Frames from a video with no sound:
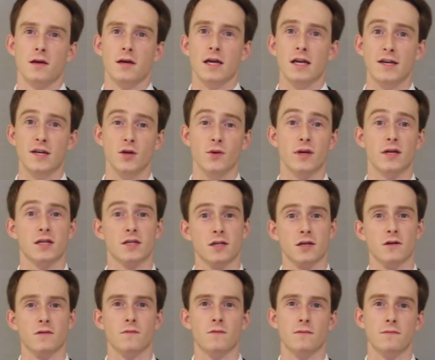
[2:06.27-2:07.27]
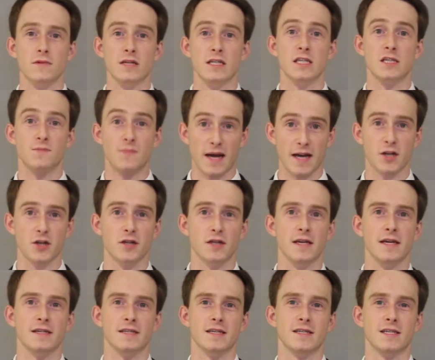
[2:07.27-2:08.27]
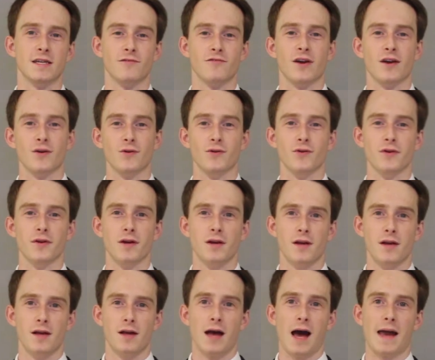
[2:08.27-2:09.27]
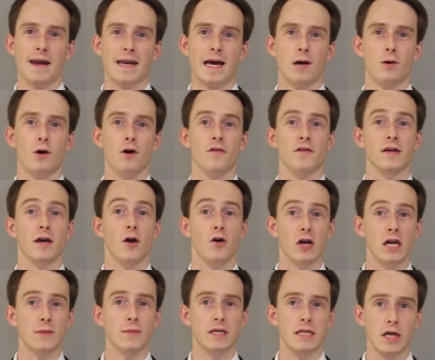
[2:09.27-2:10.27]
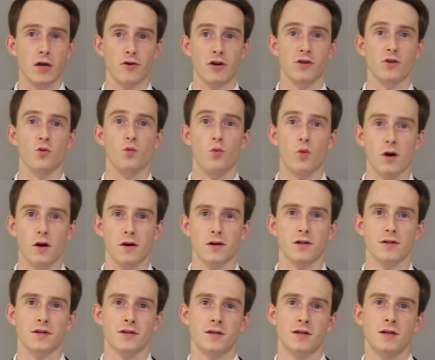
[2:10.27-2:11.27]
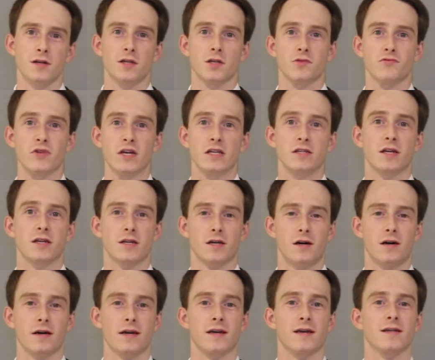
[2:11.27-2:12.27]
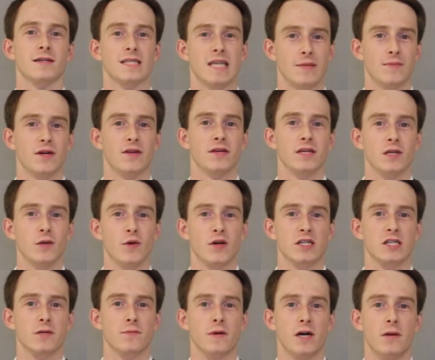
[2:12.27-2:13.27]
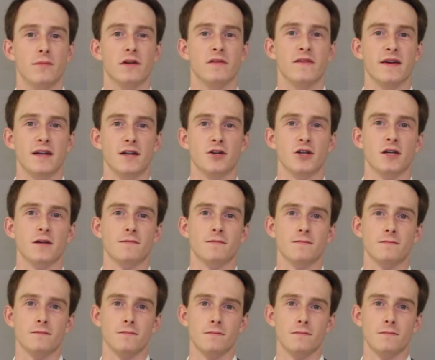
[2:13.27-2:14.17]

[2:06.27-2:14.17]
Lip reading: In doing so, we smashed the existing record and now hold the only material in the world to reach the target set by the US Department of Energy.